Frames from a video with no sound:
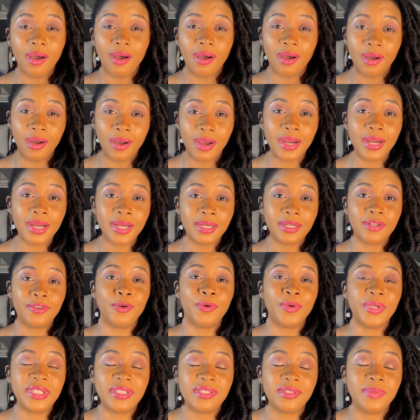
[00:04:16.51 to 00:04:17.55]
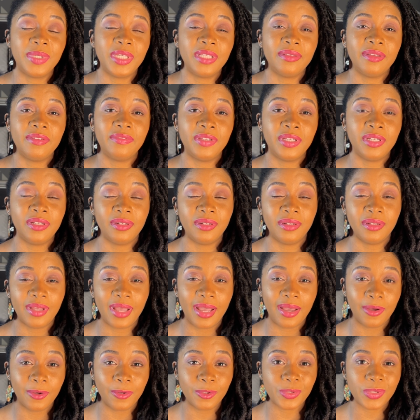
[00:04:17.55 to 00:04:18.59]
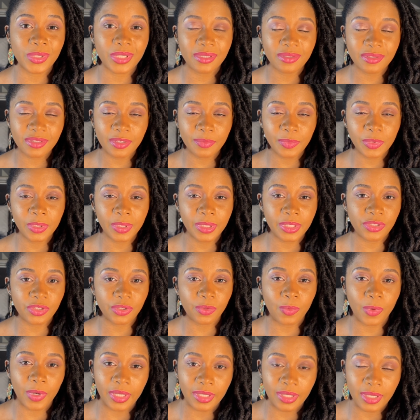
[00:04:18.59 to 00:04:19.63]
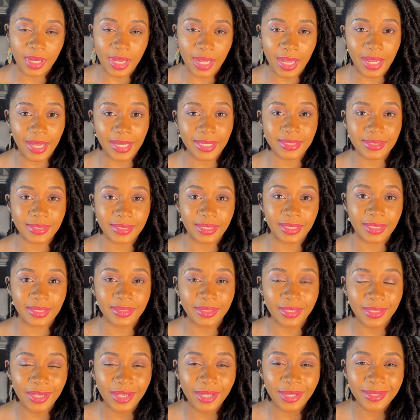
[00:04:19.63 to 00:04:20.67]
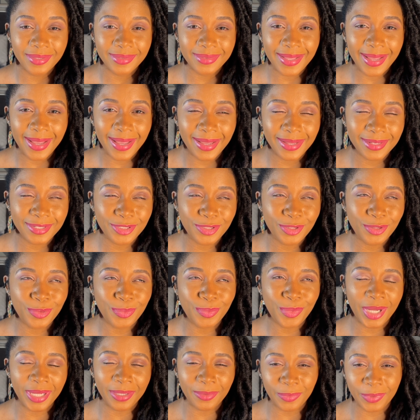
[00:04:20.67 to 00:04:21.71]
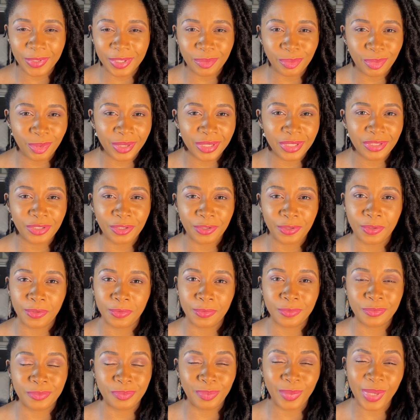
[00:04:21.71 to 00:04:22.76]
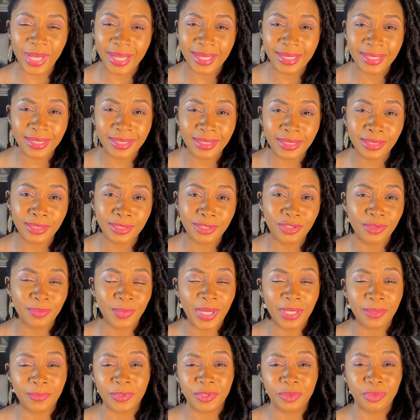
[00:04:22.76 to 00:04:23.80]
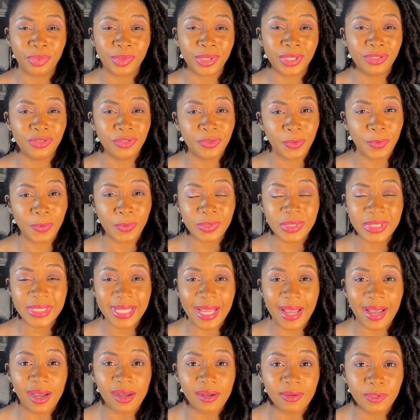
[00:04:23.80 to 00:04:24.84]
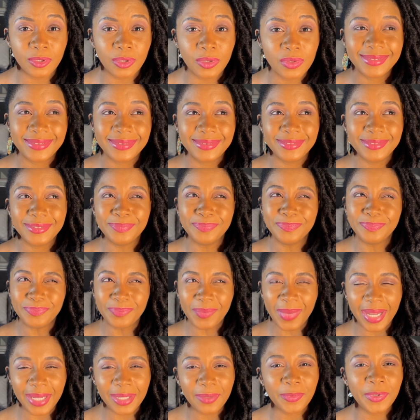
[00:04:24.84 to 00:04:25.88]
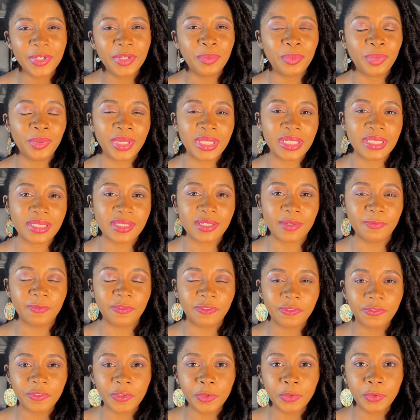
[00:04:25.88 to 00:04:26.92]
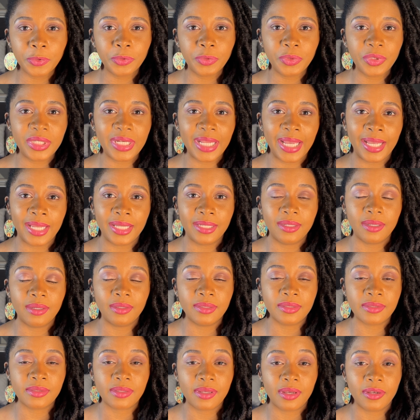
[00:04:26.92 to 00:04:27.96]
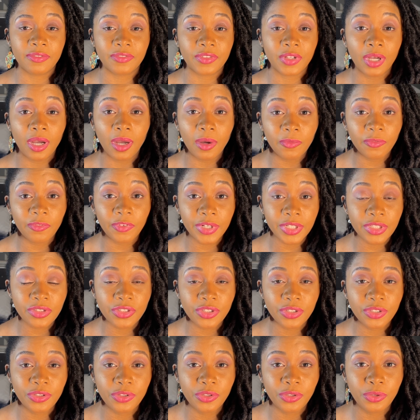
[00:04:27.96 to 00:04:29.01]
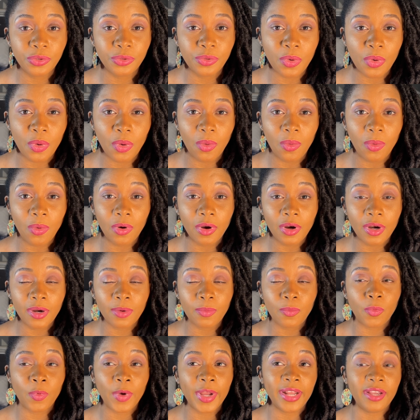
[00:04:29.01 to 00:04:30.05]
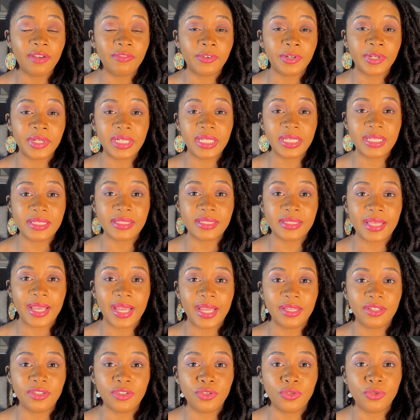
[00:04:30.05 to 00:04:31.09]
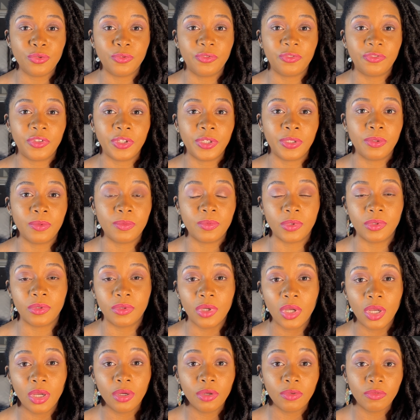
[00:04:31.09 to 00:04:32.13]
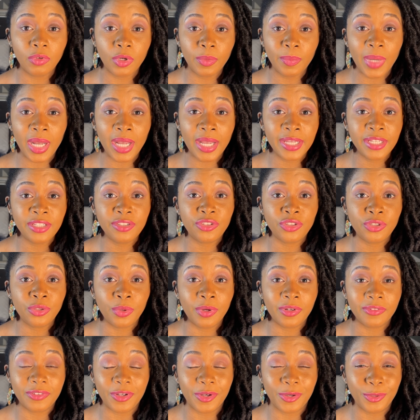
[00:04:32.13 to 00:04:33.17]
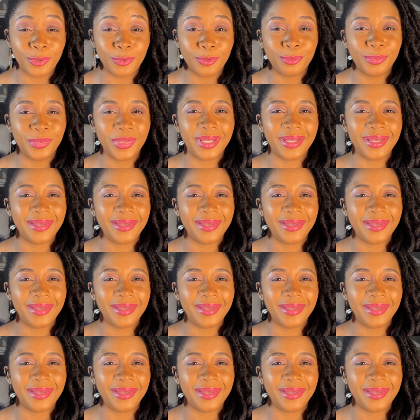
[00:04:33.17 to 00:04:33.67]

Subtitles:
are going to be living in a house similar to what I did, that you might want to bring your own bedding, you might want to bring your own towels, might want to bring some food that is of comfort to you, or whatever it is that you feel will remind you of home